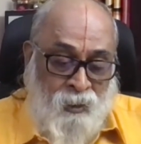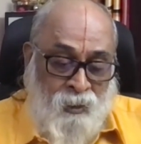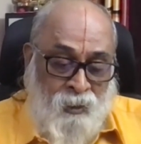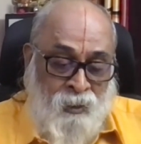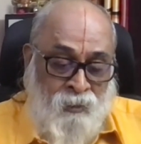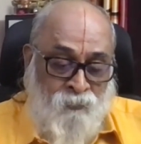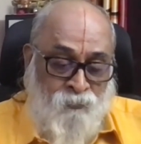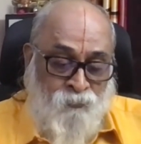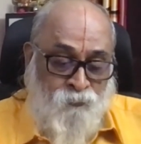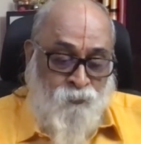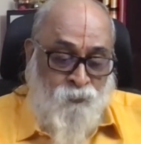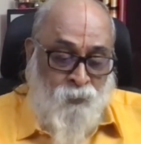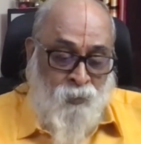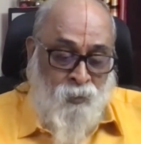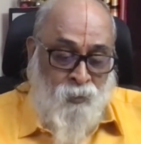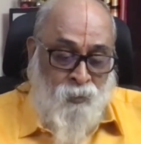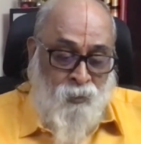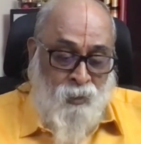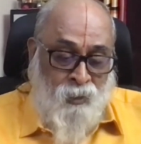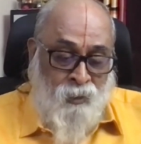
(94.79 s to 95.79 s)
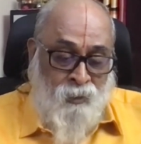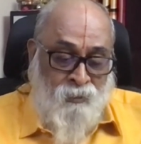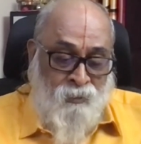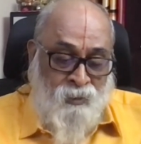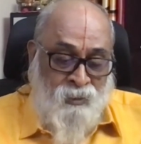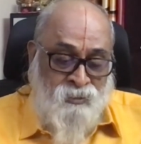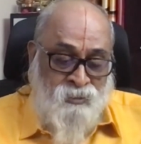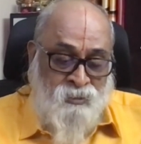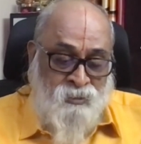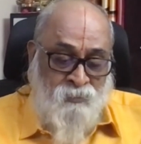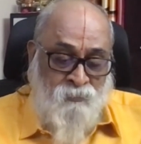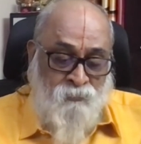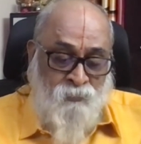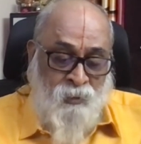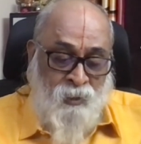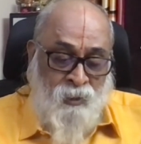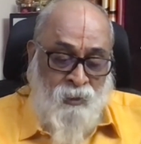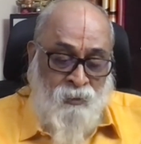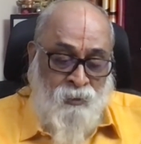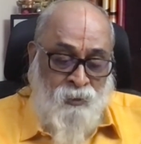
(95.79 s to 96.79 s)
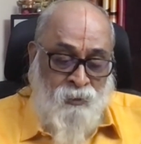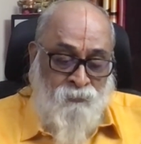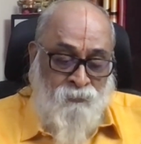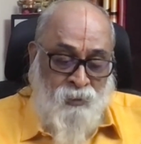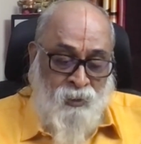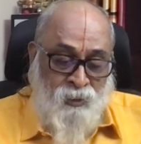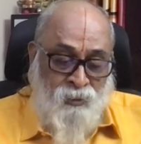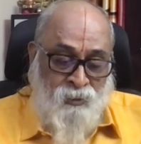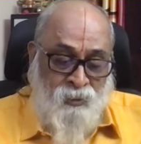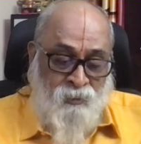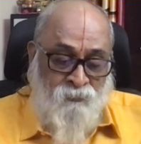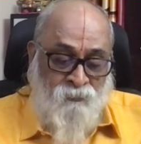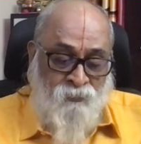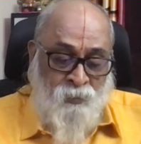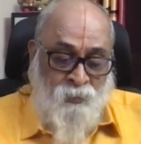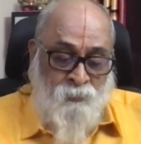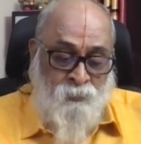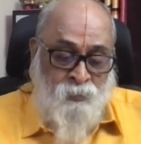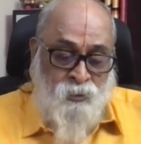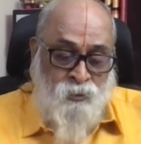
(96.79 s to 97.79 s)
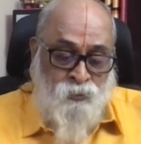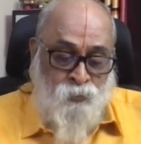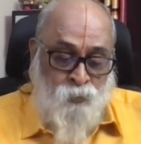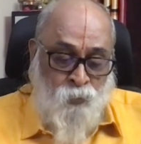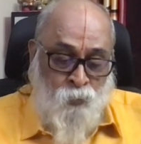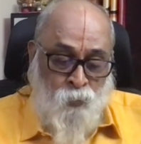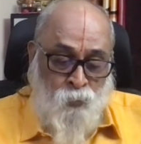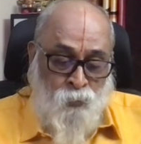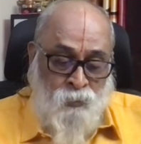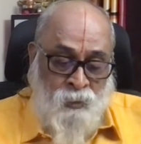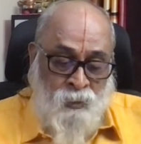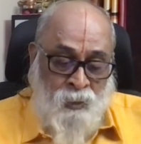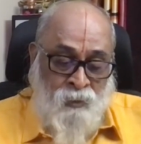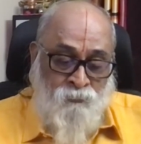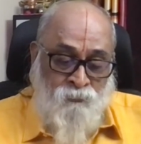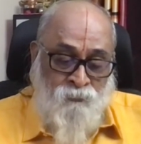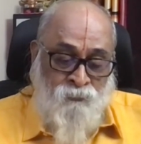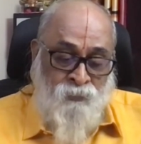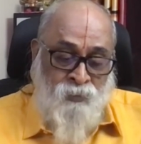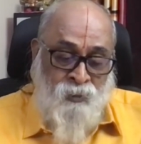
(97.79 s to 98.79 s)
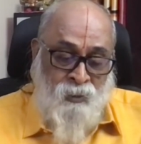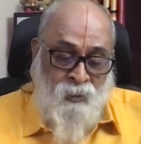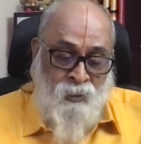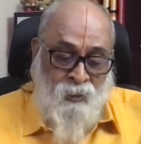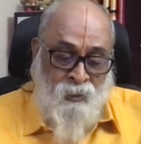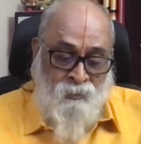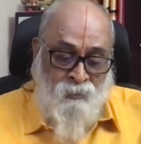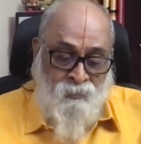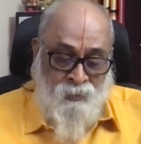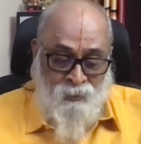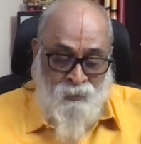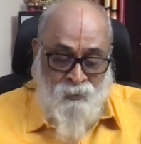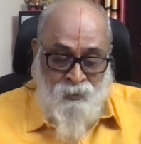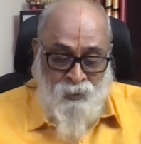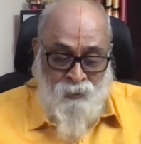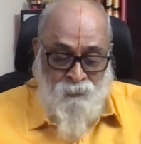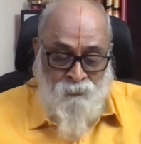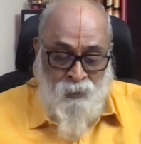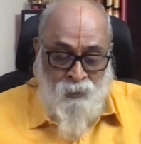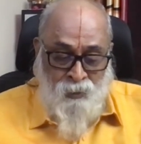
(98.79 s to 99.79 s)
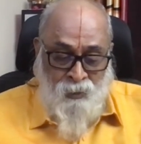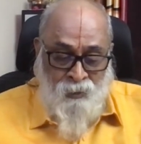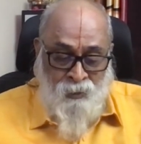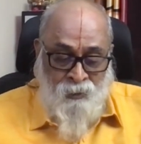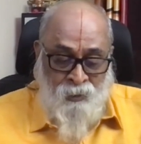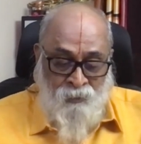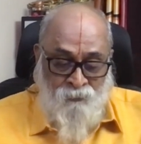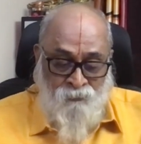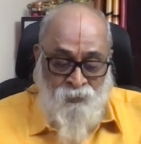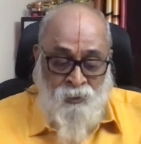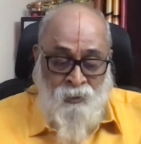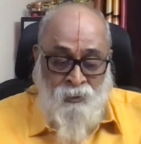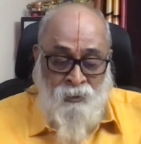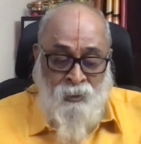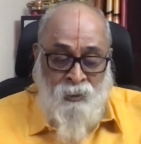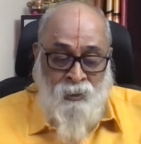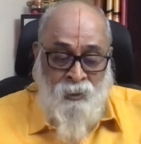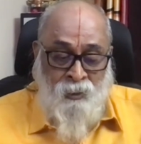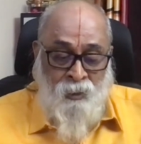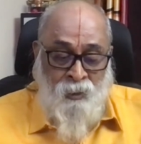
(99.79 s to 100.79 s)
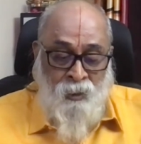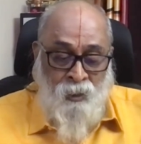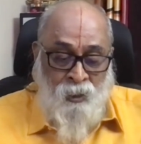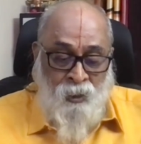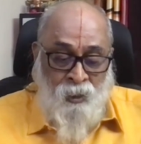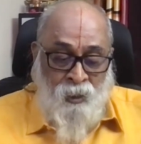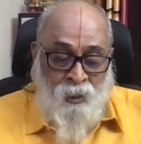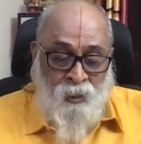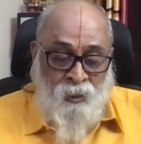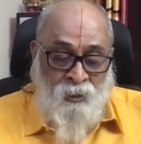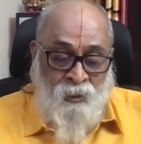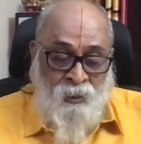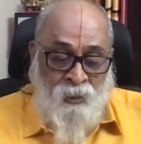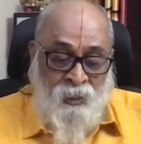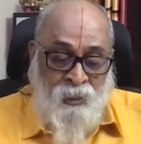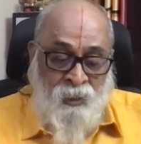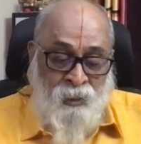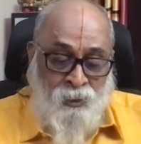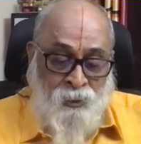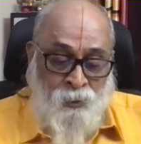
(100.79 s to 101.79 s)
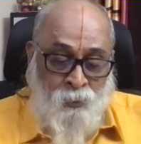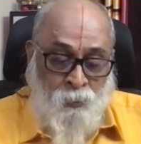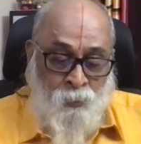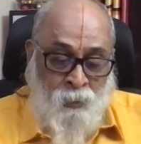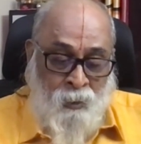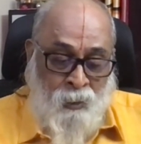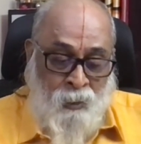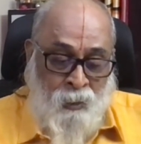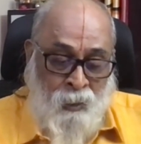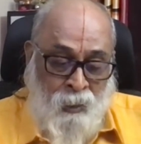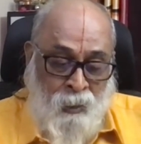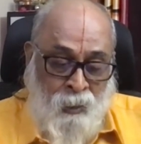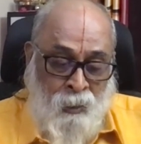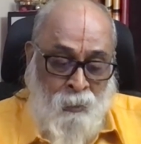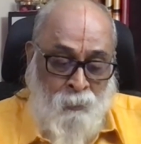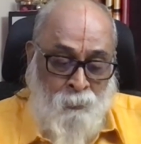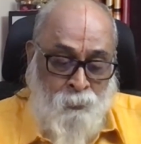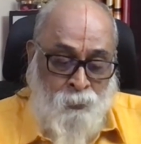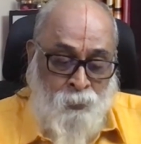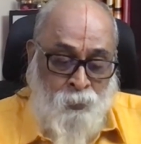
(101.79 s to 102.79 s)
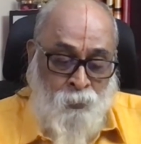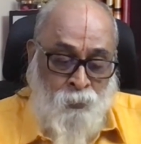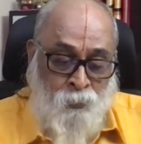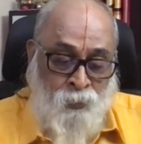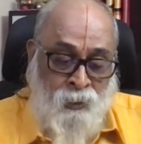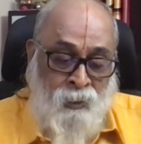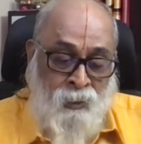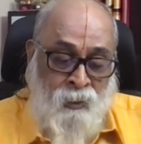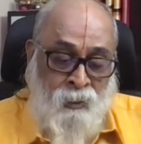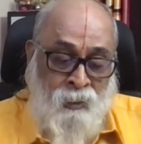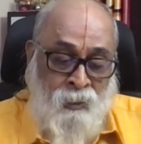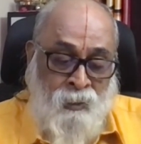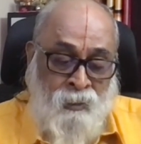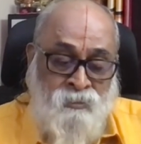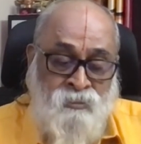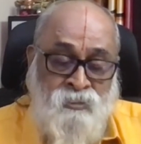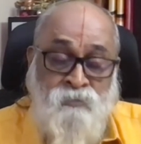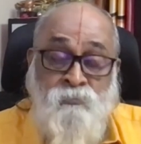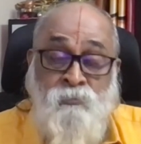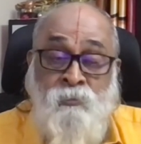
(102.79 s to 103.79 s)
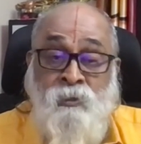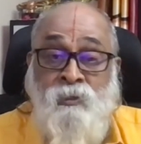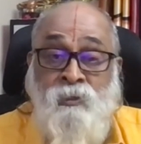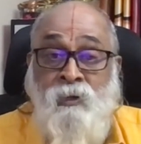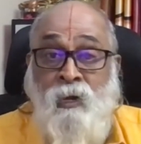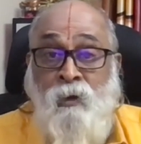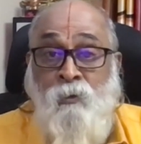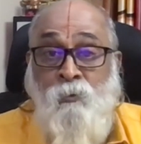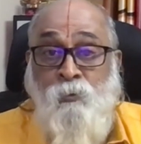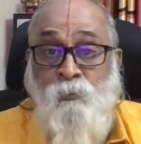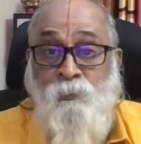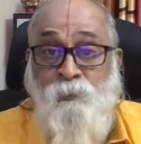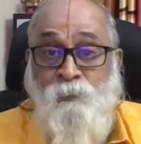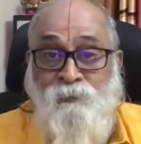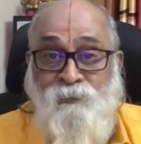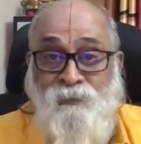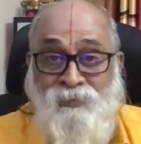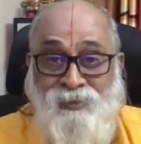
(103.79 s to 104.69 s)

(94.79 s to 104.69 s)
If for a reason we are deviating from this rule, then we are the devil and definitely need your help to heal us with love.